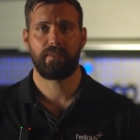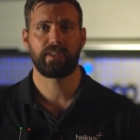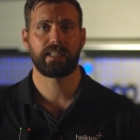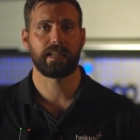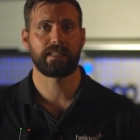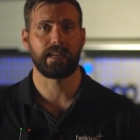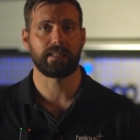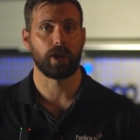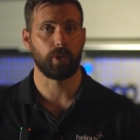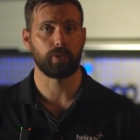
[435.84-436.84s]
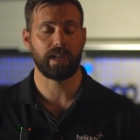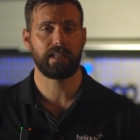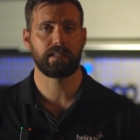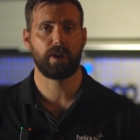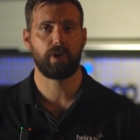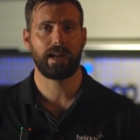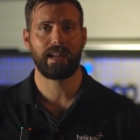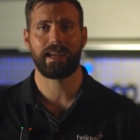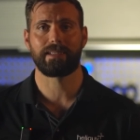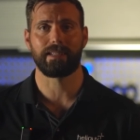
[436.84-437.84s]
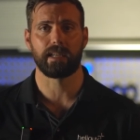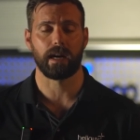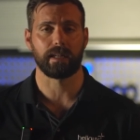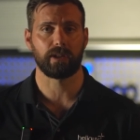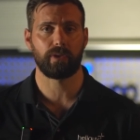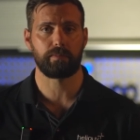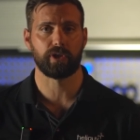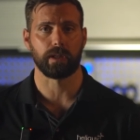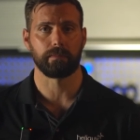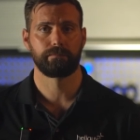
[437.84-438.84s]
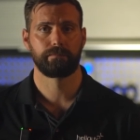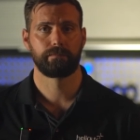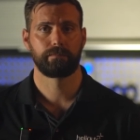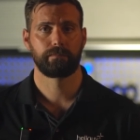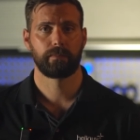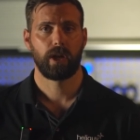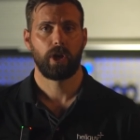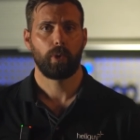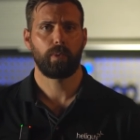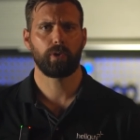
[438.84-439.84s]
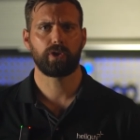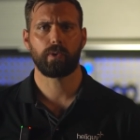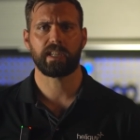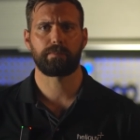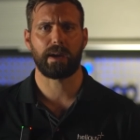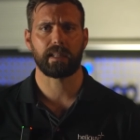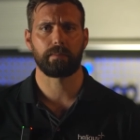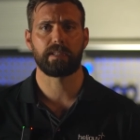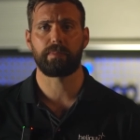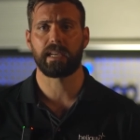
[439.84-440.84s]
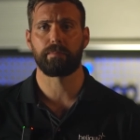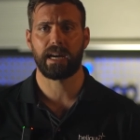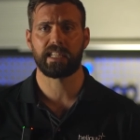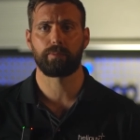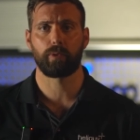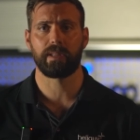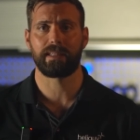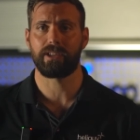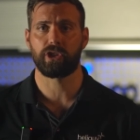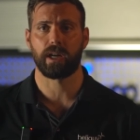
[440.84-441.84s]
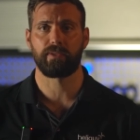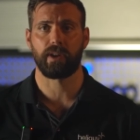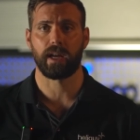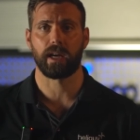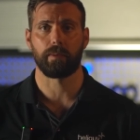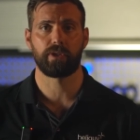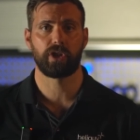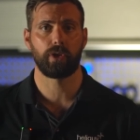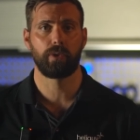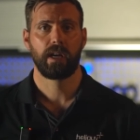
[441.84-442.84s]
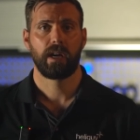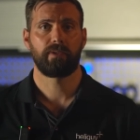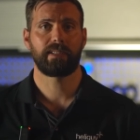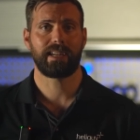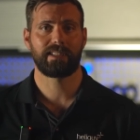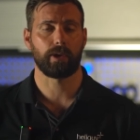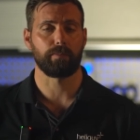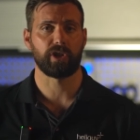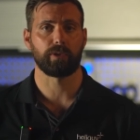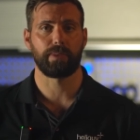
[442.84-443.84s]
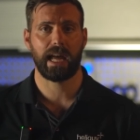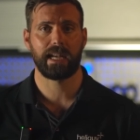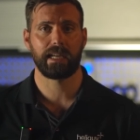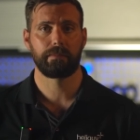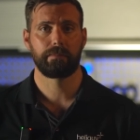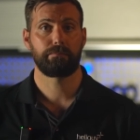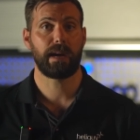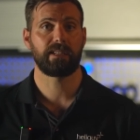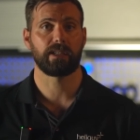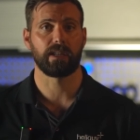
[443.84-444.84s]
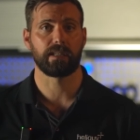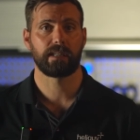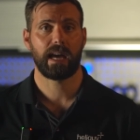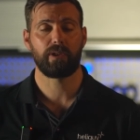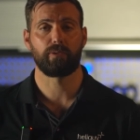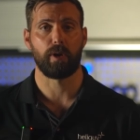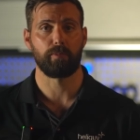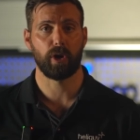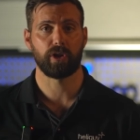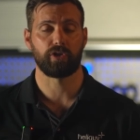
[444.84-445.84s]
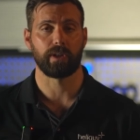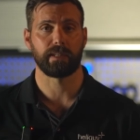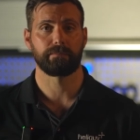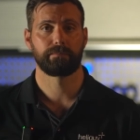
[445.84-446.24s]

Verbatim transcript: and facilitates local data mode and SD card encryption. We also expect them to be compatible with DJI Flight Hub 2 for desktop mission planning, maintenance and remote monitoring.